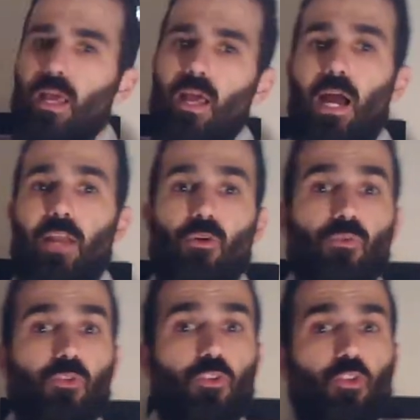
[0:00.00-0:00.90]
I
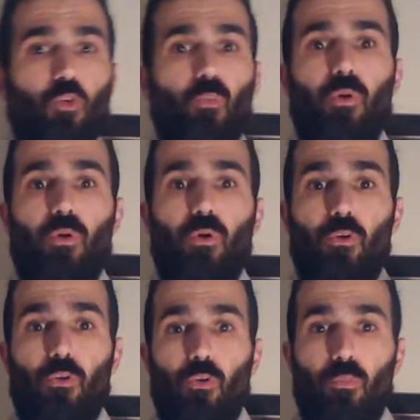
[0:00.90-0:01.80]
don't super
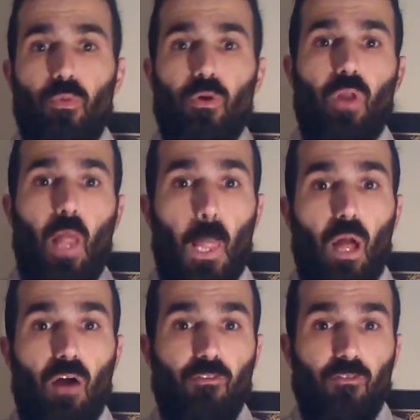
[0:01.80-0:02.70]
duper
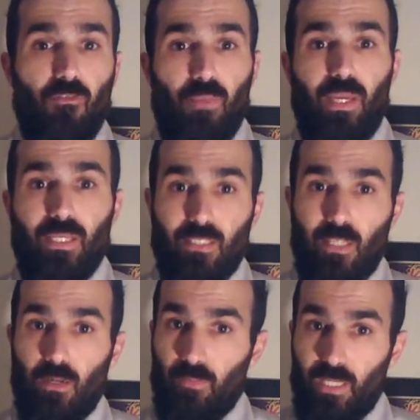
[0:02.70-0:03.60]
love me
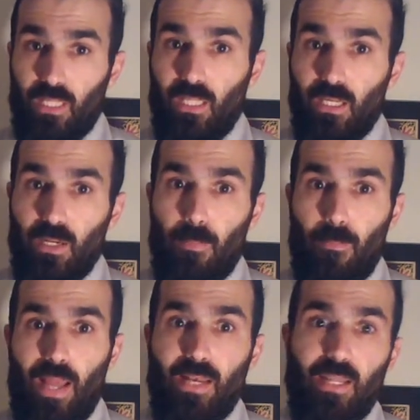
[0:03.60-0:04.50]
some Gillen,
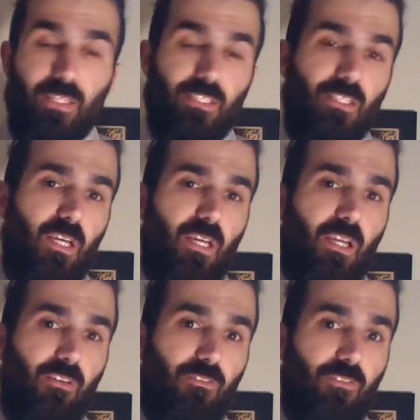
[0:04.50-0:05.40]
Bendis,
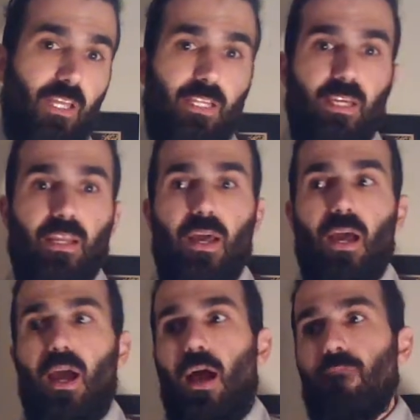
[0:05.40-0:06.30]
conflicted.
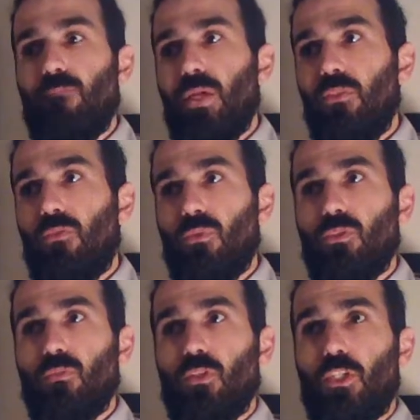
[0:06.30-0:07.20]
I've been through
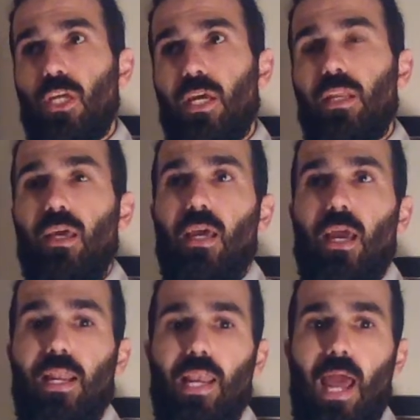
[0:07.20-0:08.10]
some shit,
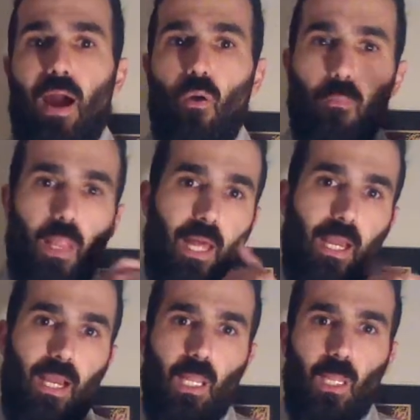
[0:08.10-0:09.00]
and now I'm
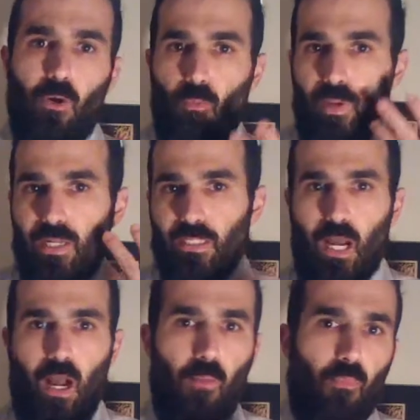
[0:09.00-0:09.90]
like a little bit
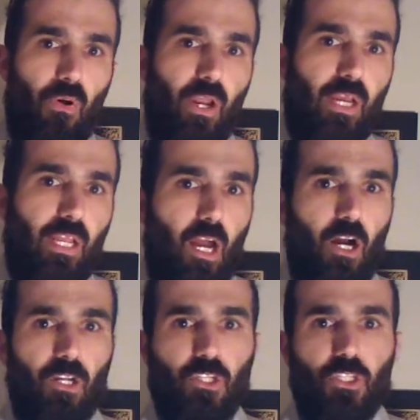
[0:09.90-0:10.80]
Tom Brady,
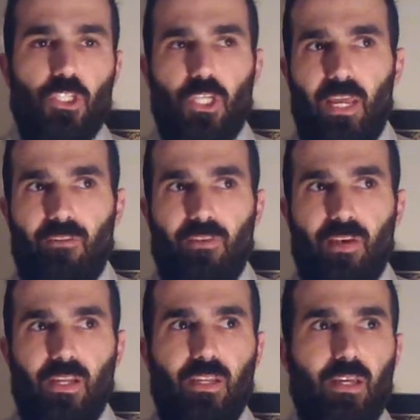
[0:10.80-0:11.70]

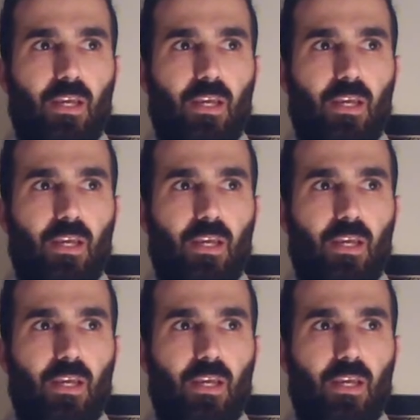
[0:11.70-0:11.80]
unshaven,